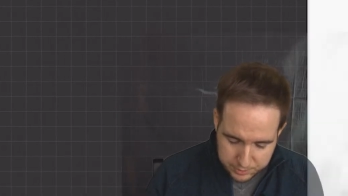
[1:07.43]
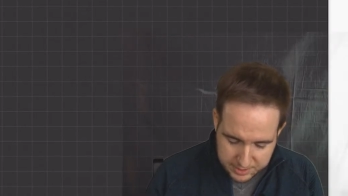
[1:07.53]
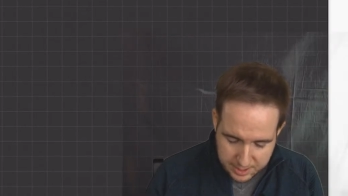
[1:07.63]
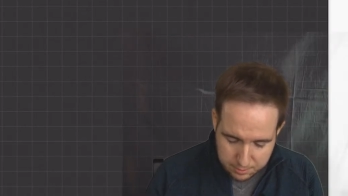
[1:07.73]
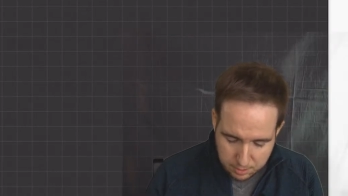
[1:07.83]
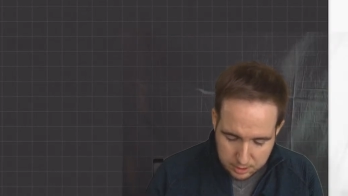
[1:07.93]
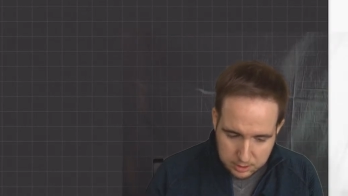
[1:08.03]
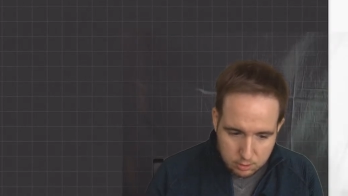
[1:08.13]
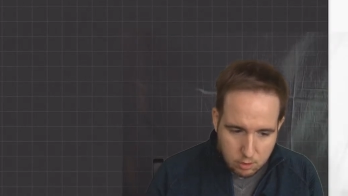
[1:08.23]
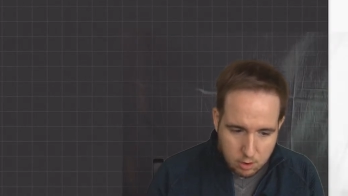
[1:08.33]
together a
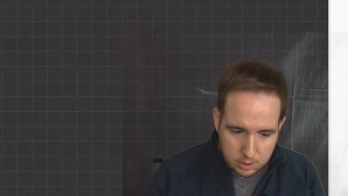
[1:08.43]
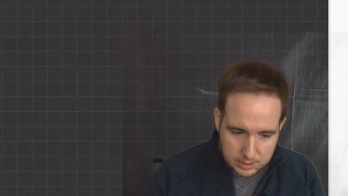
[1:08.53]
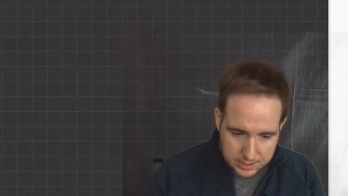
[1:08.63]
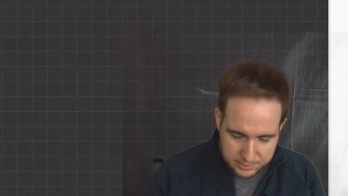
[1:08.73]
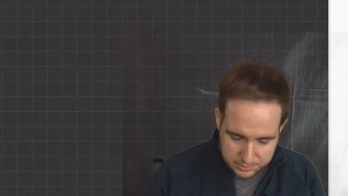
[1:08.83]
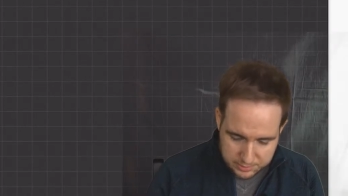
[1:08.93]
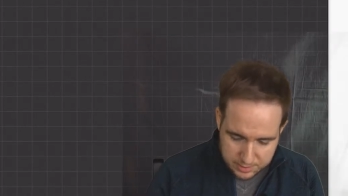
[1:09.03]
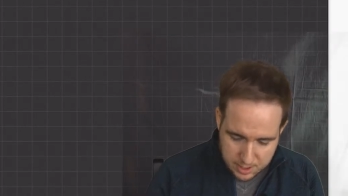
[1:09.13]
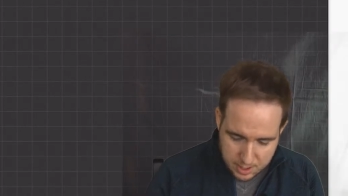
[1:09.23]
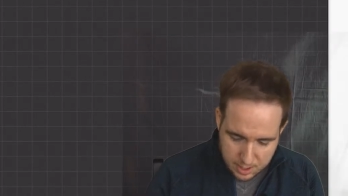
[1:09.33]
long list
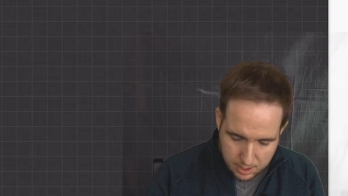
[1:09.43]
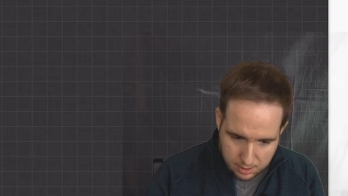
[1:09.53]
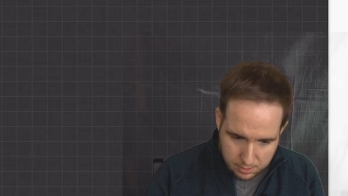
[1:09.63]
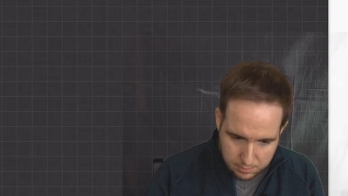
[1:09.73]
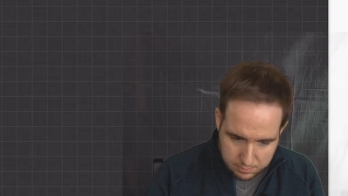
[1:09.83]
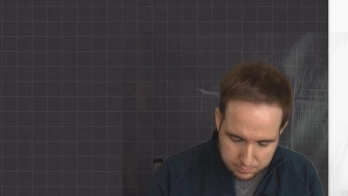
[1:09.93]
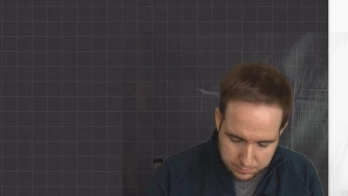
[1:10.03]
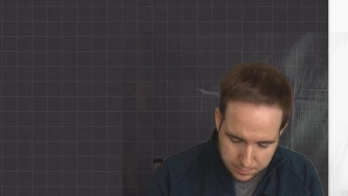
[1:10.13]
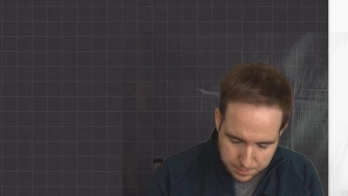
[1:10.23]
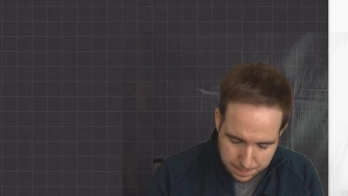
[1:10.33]
of
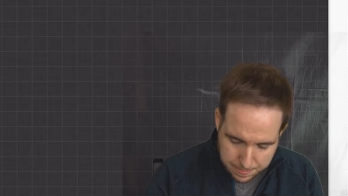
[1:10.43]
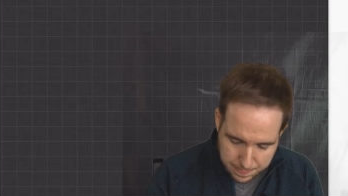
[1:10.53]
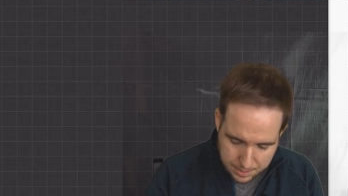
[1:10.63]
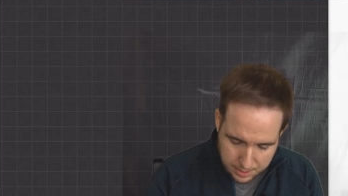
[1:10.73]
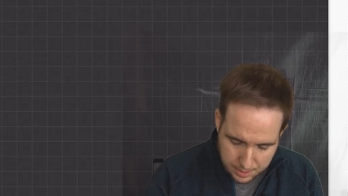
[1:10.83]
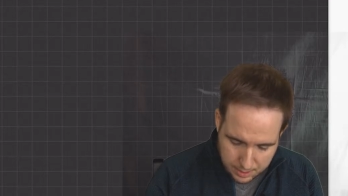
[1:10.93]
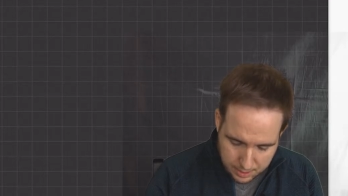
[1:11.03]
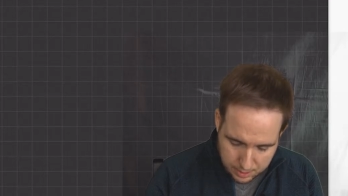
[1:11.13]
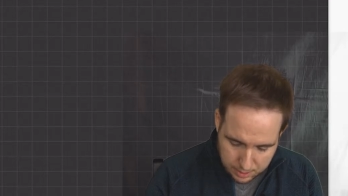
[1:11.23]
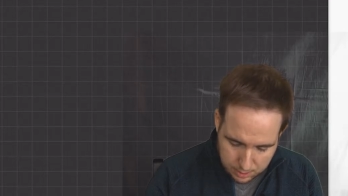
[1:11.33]

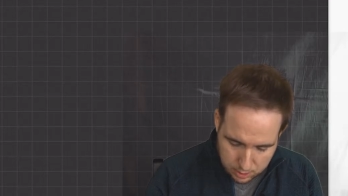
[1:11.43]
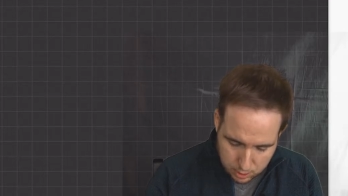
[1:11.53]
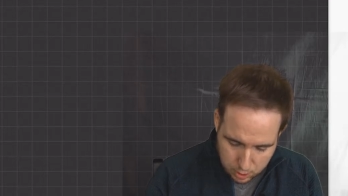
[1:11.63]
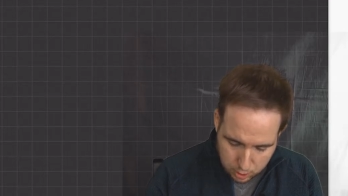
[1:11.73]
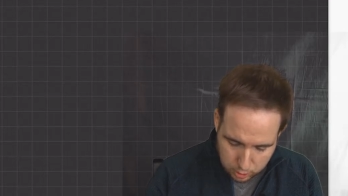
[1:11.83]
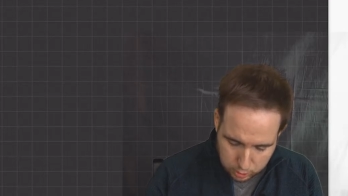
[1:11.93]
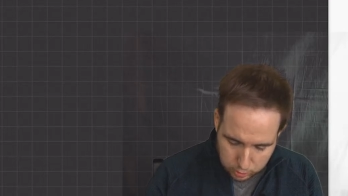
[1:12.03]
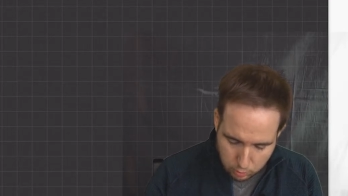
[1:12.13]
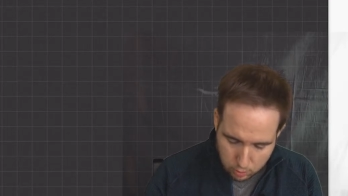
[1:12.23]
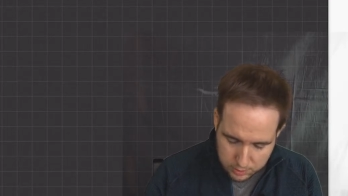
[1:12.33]

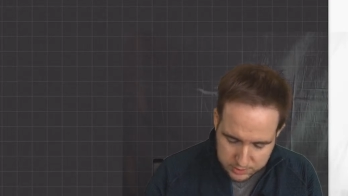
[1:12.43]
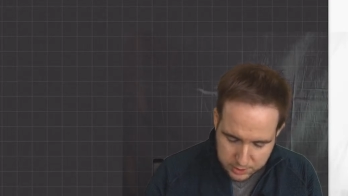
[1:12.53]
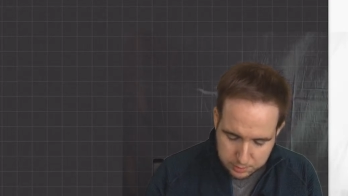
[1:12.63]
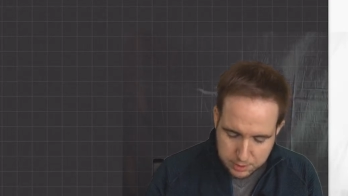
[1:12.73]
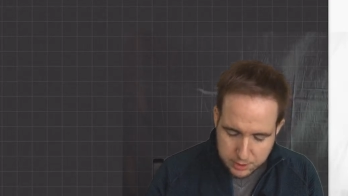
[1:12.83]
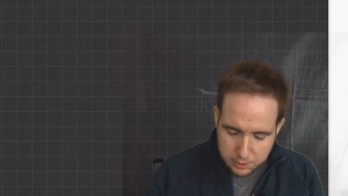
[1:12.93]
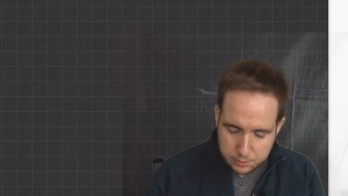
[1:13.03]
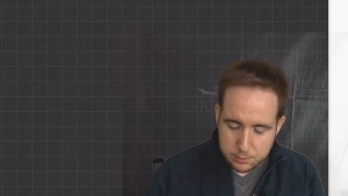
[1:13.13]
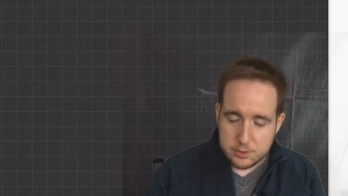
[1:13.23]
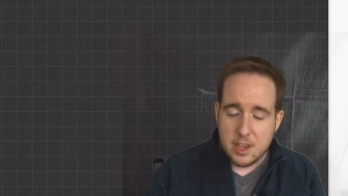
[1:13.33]
laws that you can
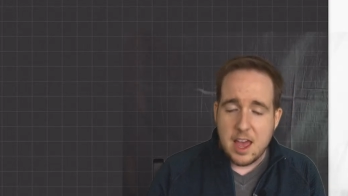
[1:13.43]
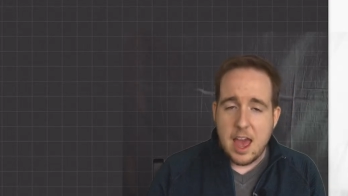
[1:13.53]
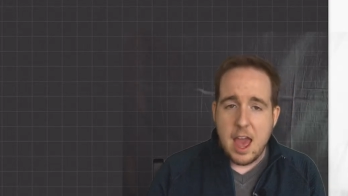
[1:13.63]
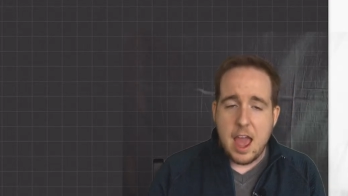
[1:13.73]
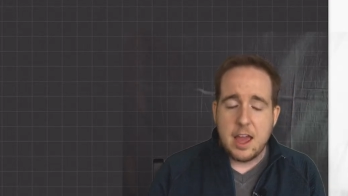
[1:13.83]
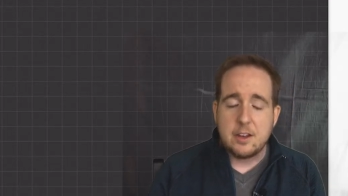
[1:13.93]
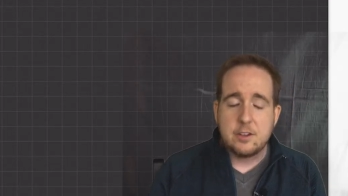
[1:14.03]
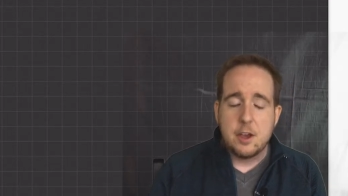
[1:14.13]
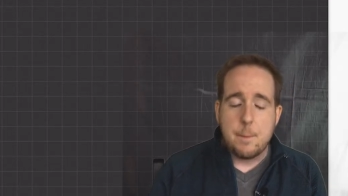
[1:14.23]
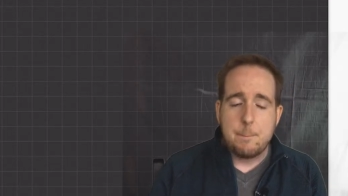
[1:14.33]
use, and
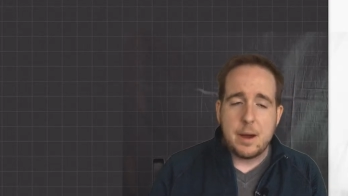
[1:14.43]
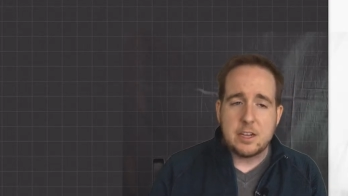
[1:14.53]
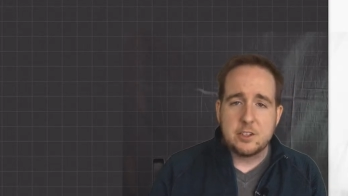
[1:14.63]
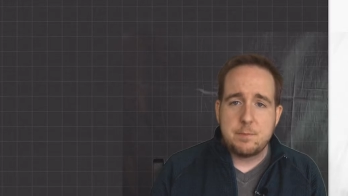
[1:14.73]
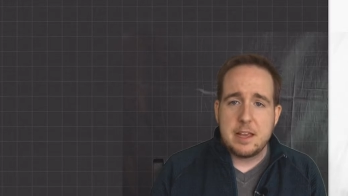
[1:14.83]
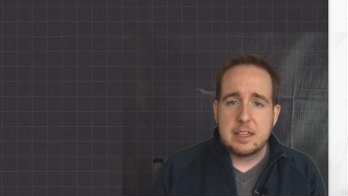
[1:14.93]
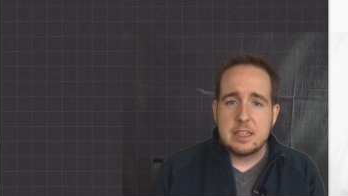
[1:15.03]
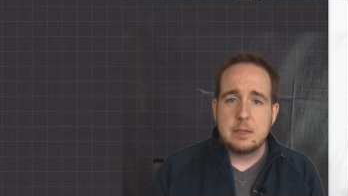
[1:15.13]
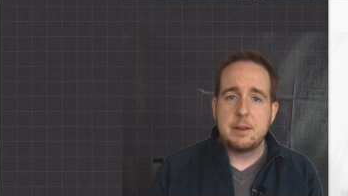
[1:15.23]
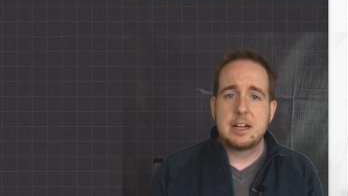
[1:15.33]
by just being a
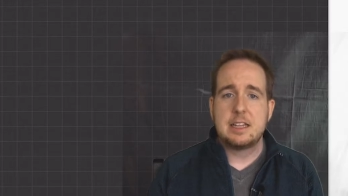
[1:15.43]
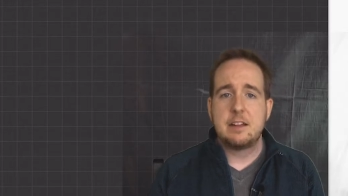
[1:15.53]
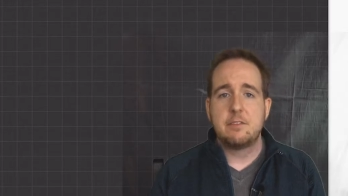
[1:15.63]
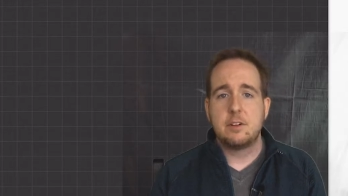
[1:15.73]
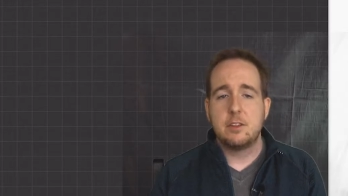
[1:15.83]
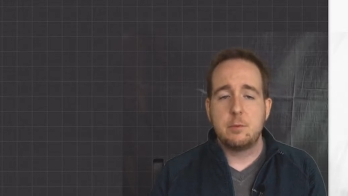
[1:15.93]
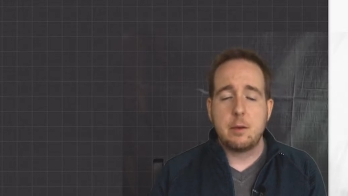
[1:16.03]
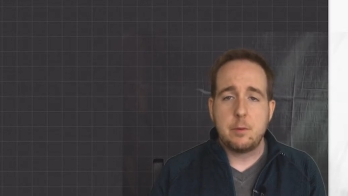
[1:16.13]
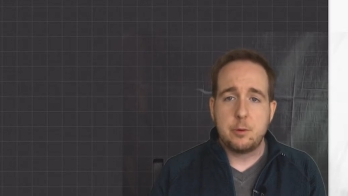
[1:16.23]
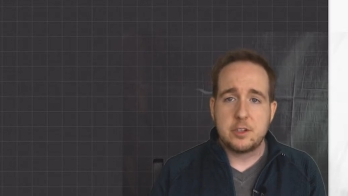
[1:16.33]
little bit clever in the way
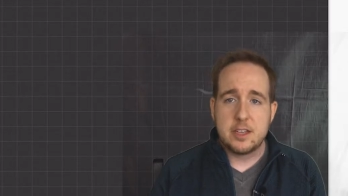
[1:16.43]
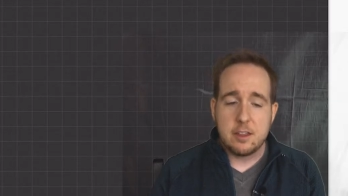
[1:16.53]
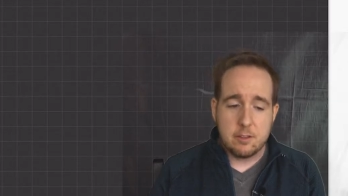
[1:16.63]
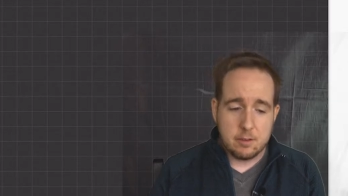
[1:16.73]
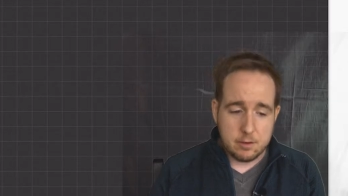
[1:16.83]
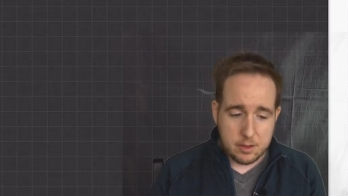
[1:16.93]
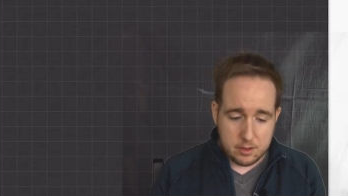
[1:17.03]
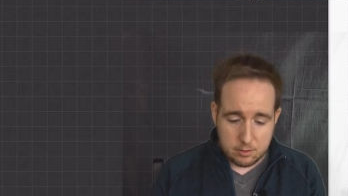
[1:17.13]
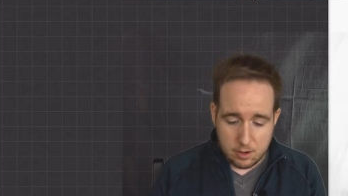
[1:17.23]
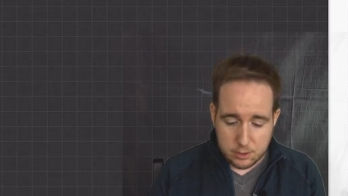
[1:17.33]
we put together
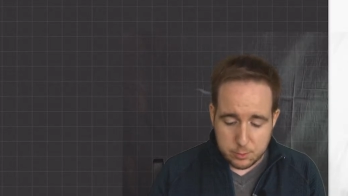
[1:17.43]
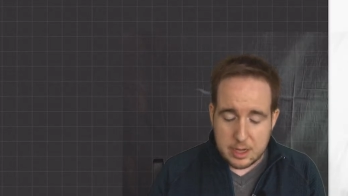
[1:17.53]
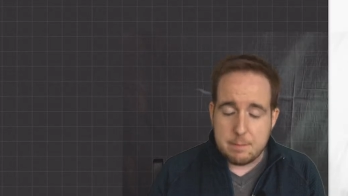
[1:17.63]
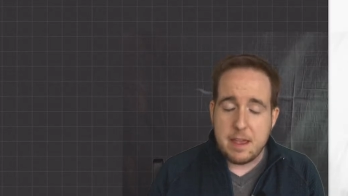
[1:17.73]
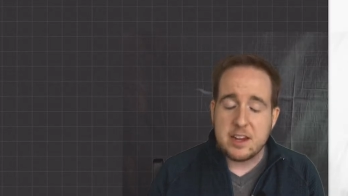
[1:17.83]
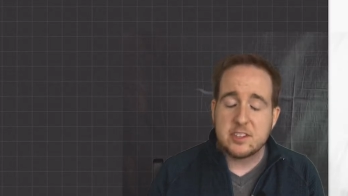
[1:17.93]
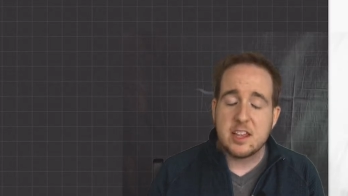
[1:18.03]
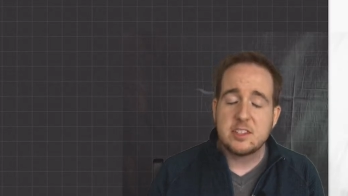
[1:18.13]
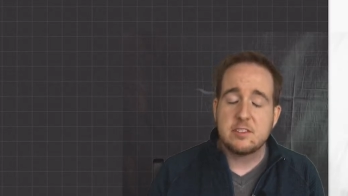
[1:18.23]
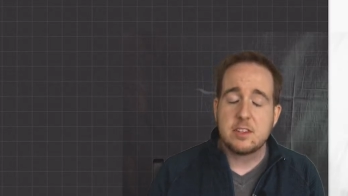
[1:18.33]
the laws, we can make
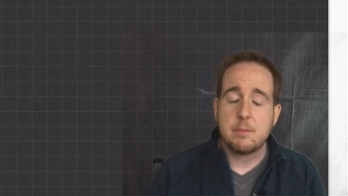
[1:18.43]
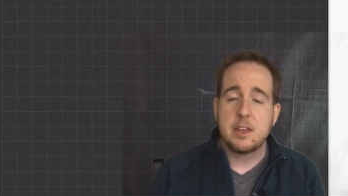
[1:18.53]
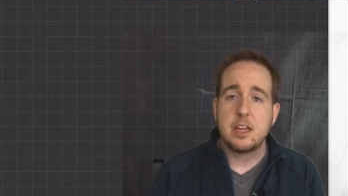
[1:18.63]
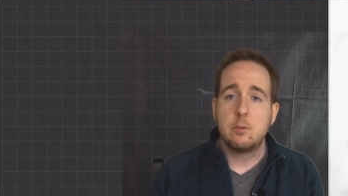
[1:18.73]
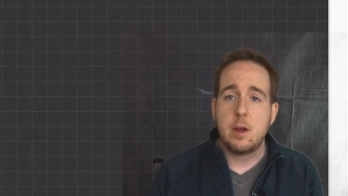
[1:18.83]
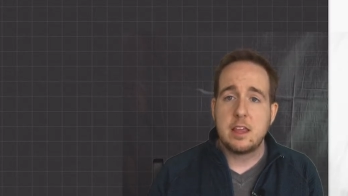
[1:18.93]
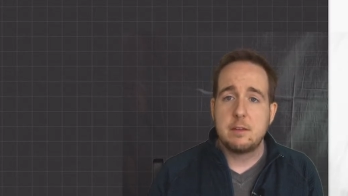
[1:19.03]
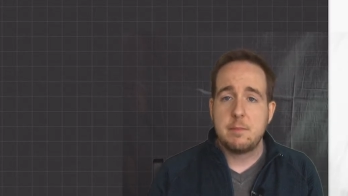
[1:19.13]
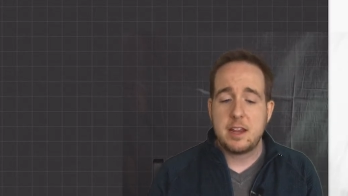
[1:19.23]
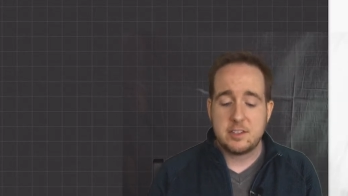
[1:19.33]
sense of something in a way
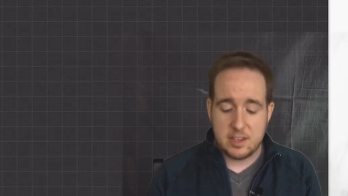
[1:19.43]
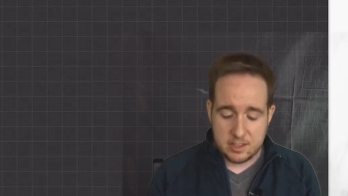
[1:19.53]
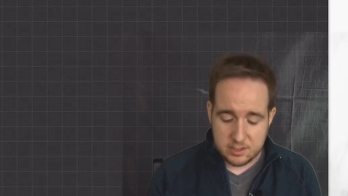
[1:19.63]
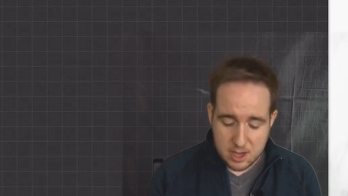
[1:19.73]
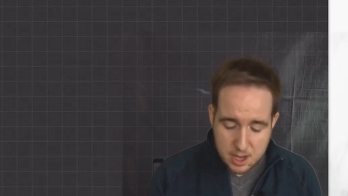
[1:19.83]
that makes sense,